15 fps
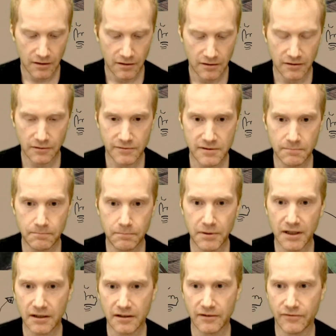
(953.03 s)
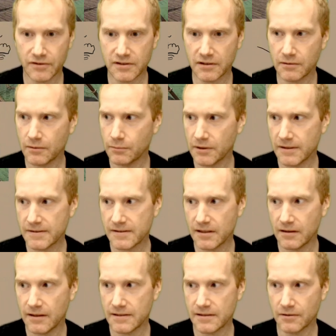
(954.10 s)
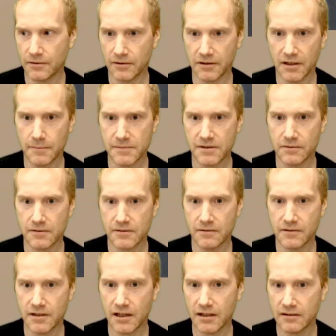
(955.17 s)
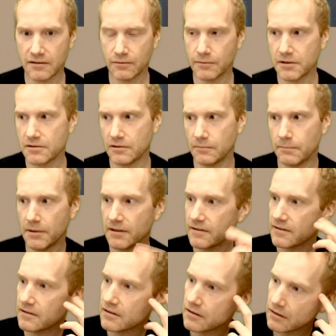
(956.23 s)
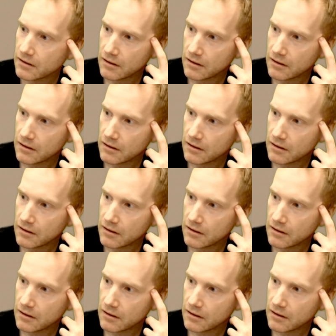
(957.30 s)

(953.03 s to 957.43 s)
There's a big difference, and we can see this in early games. So take the original Myst.